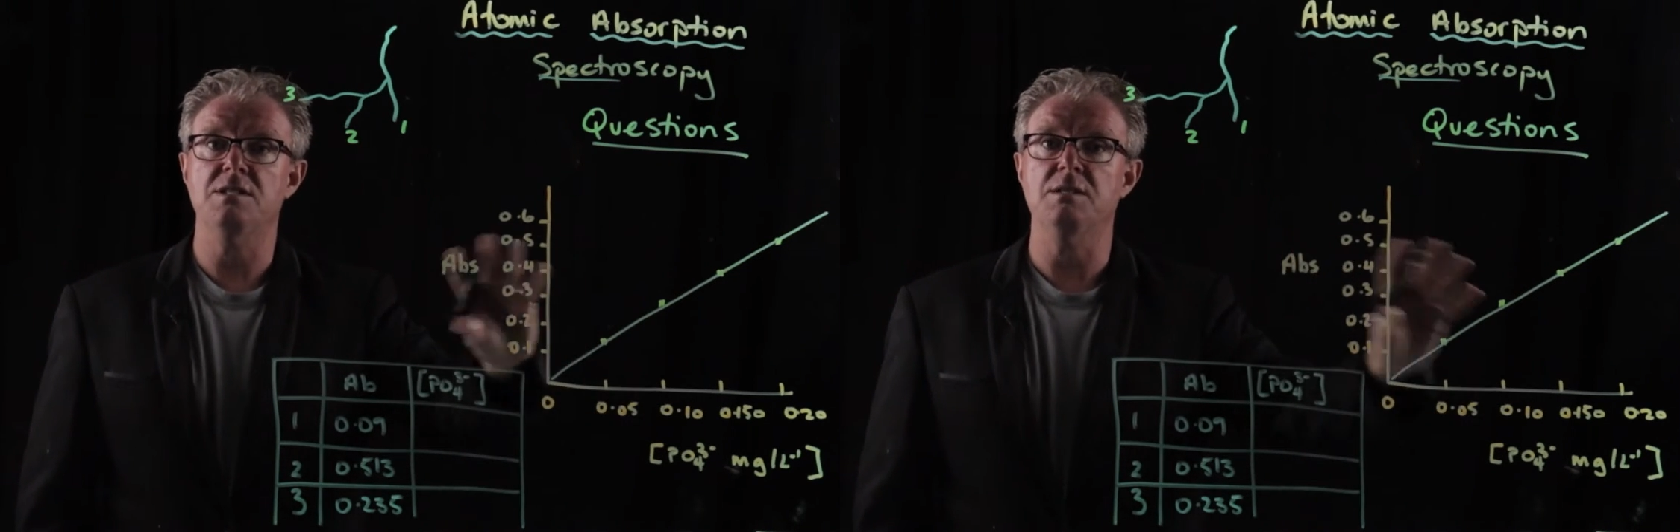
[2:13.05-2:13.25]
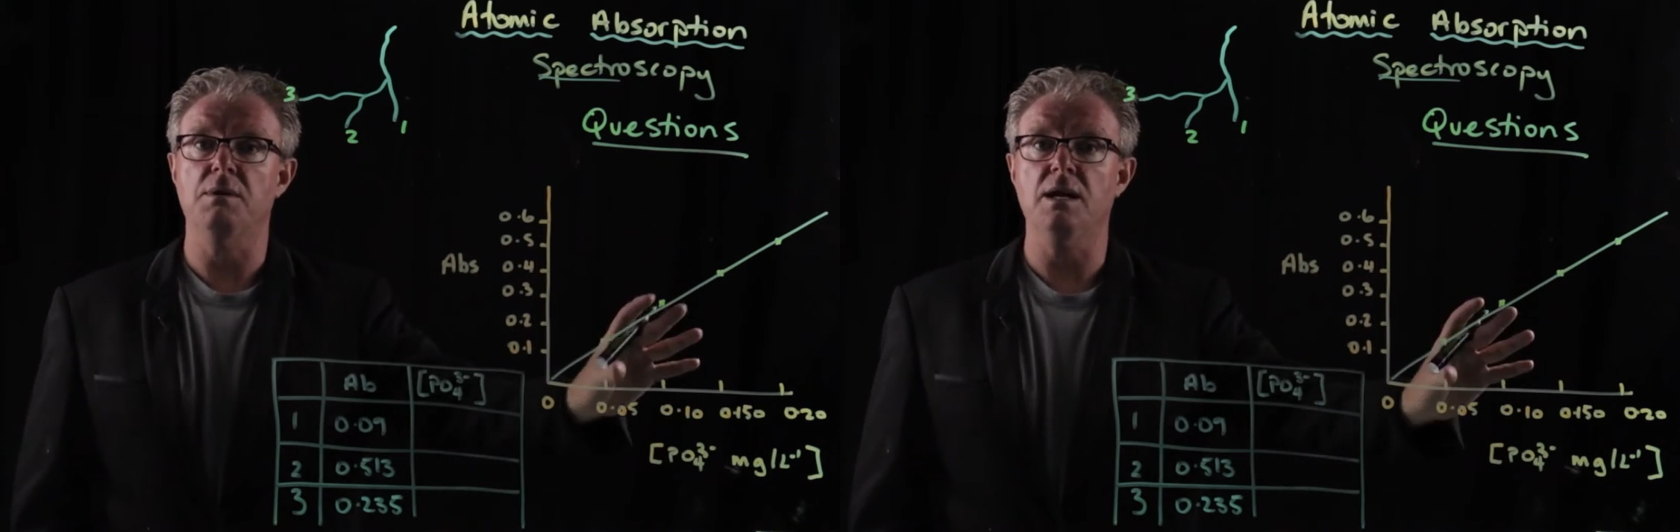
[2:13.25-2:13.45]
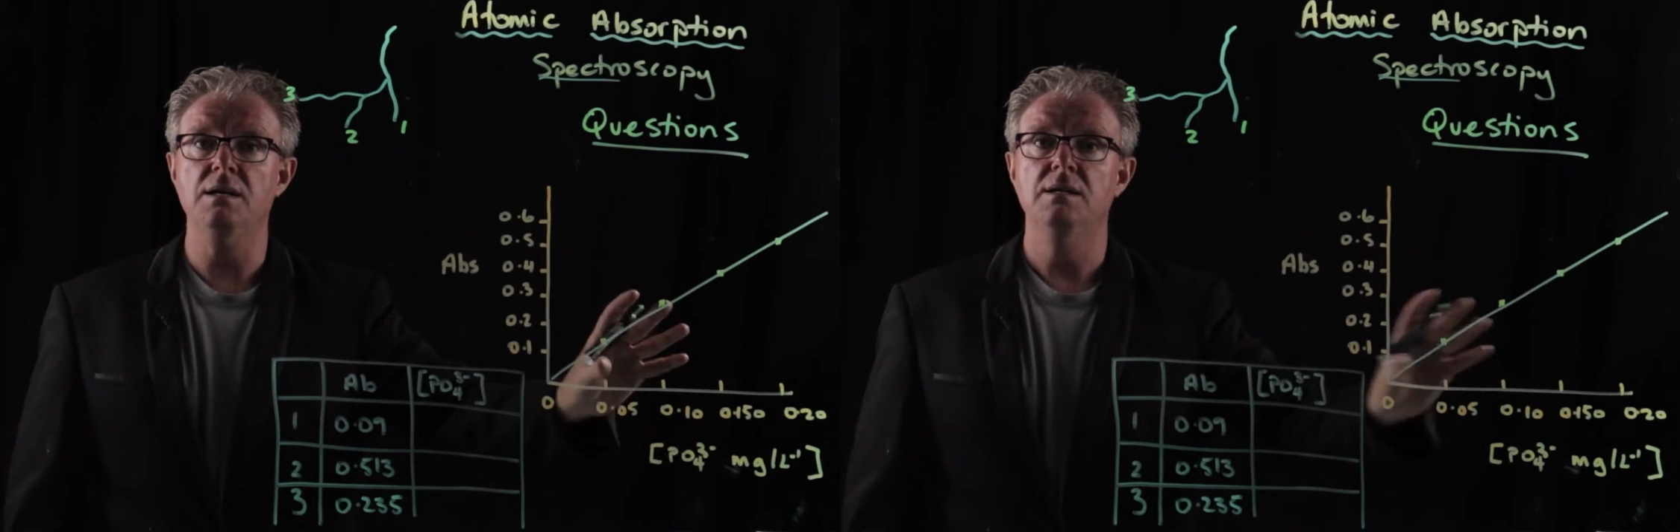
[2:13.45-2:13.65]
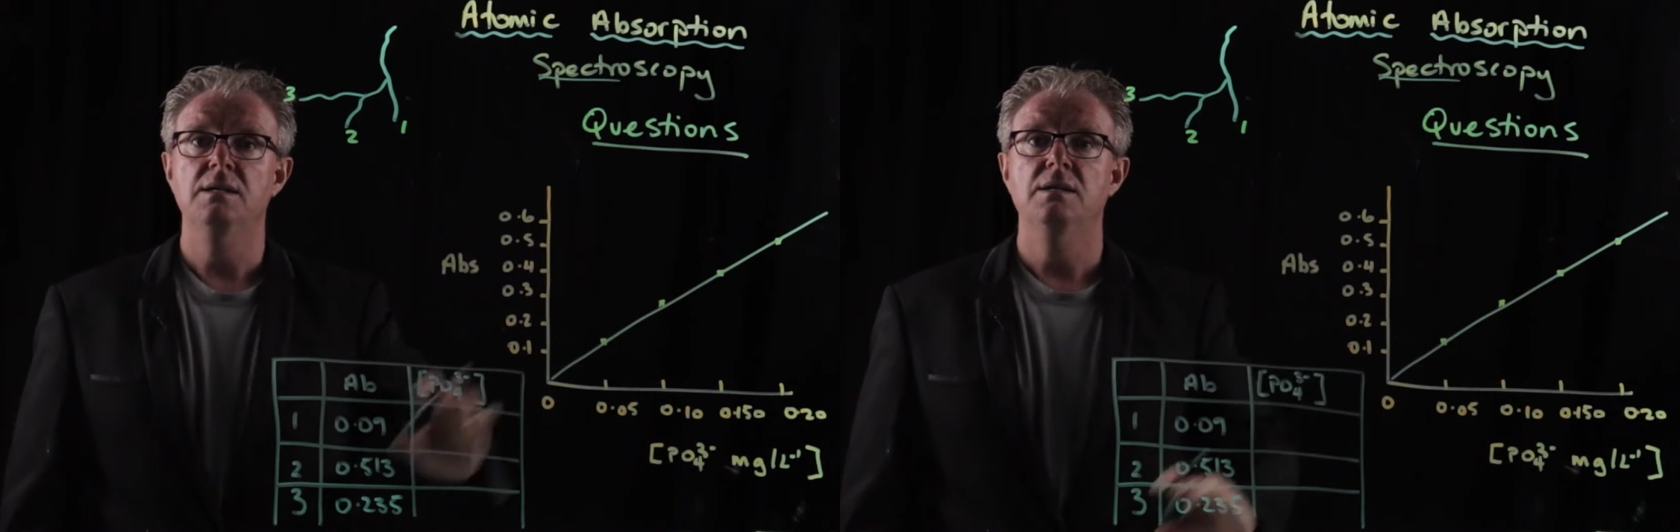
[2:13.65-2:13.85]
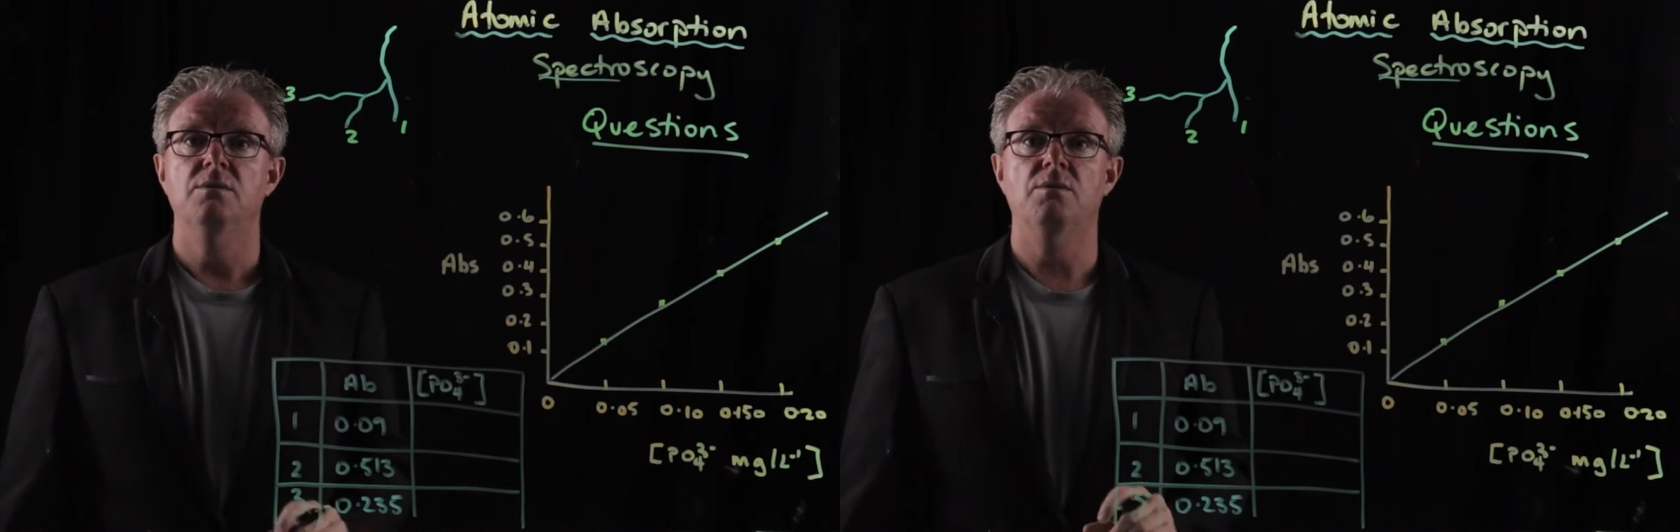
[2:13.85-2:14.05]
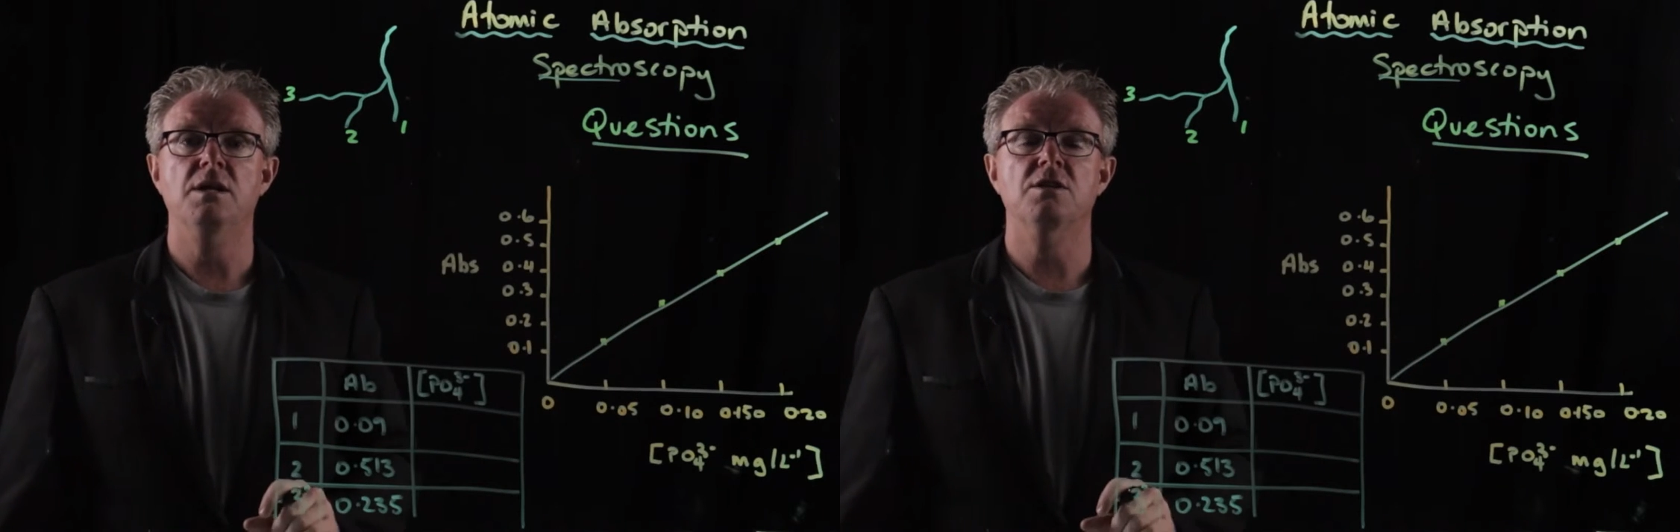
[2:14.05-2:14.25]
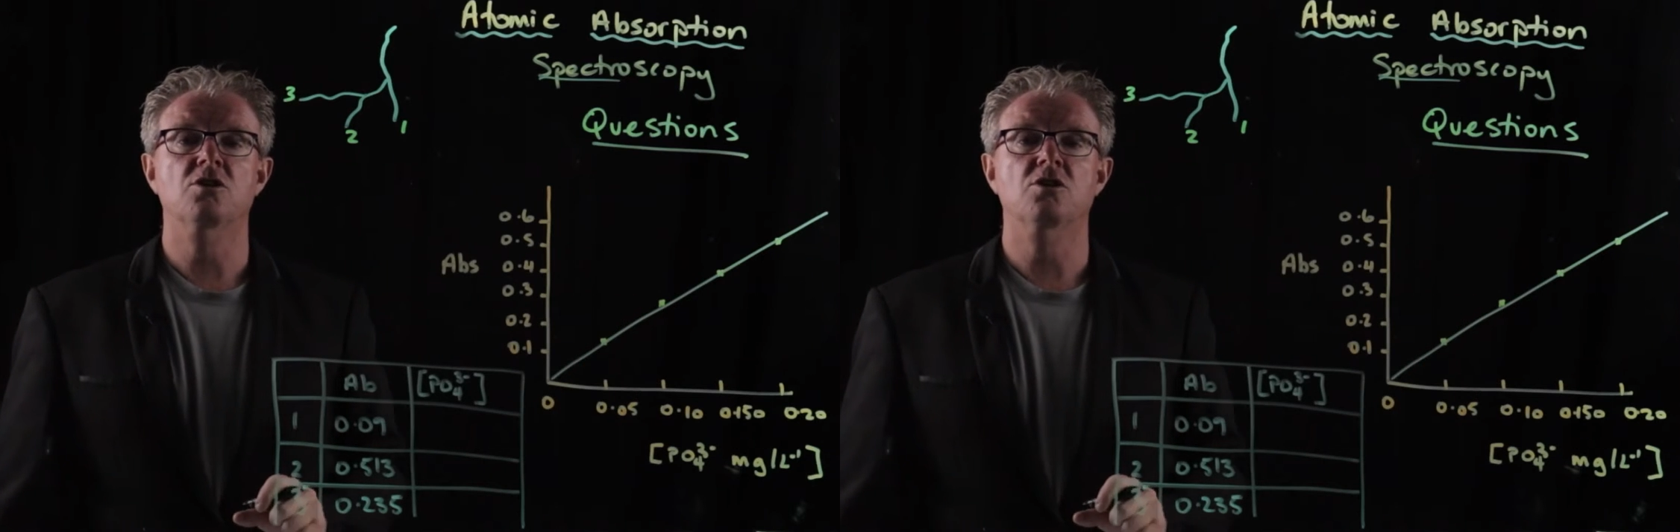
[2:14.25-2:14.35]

similar, right?